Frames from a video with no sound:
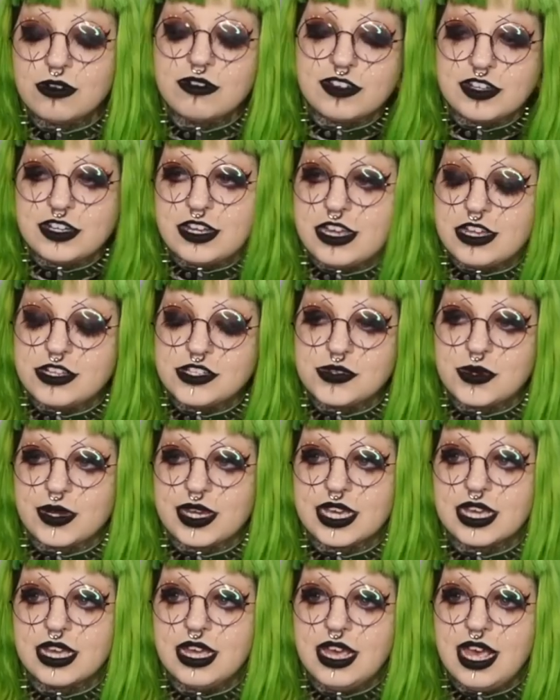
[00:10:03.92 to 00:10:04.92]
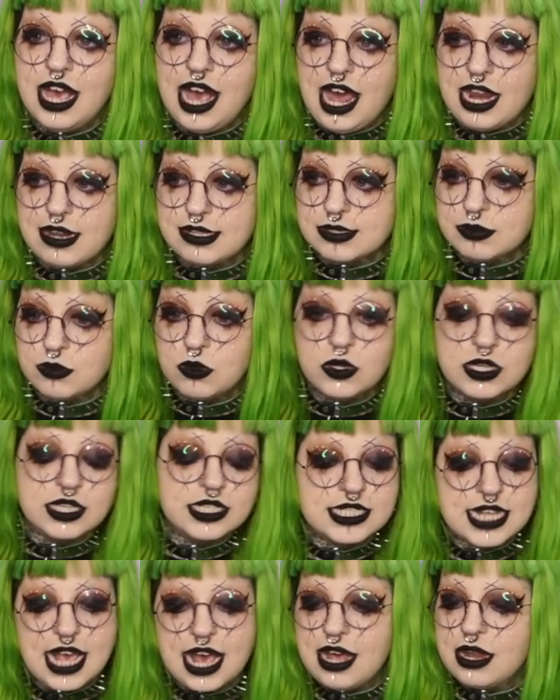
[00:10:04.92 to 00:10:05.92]
off at nursery and I was walking
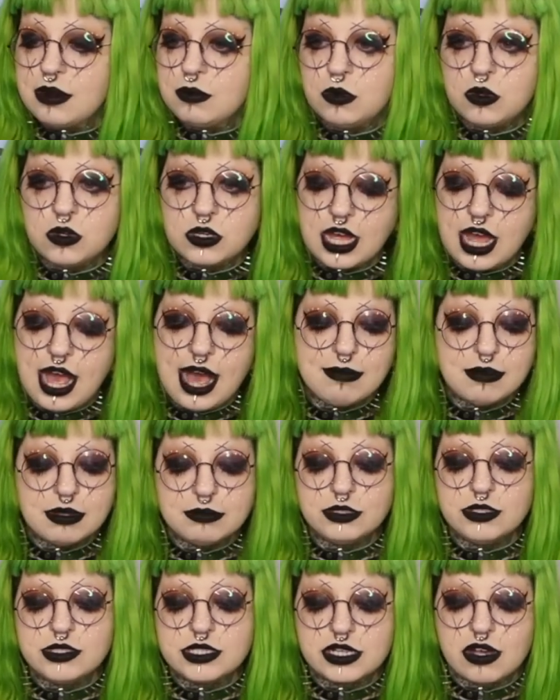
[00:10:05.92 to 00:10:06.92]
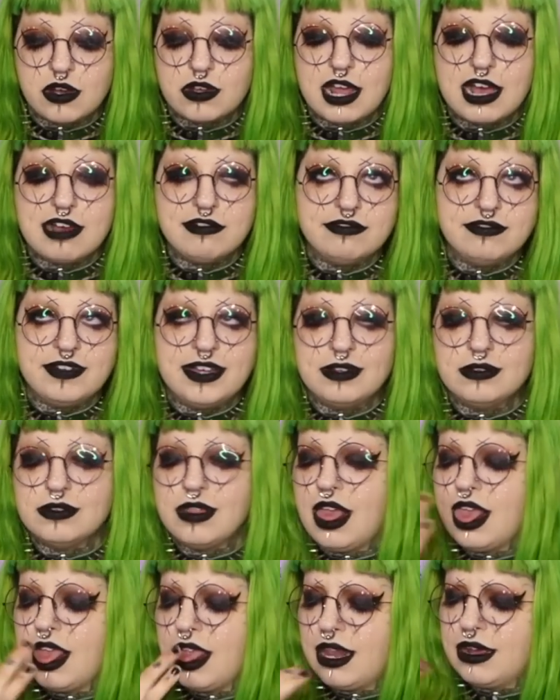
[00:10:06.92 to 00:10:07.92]
down walk I had my music on I
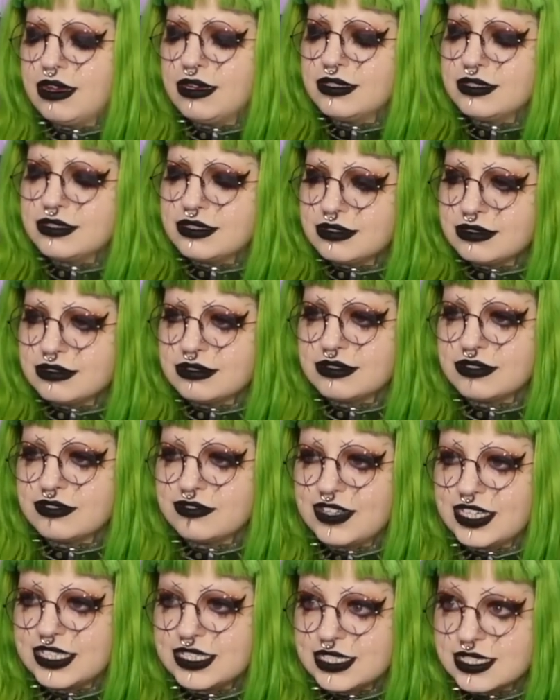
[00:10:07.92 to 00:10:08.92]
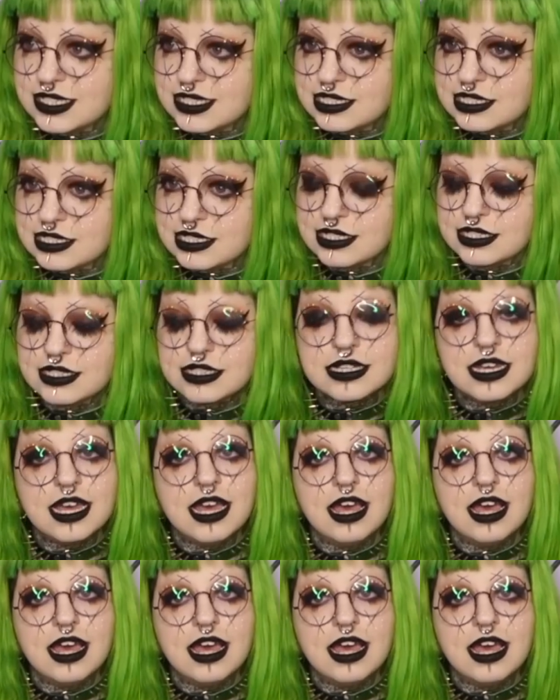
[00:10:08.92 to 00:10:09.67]
felt fantastic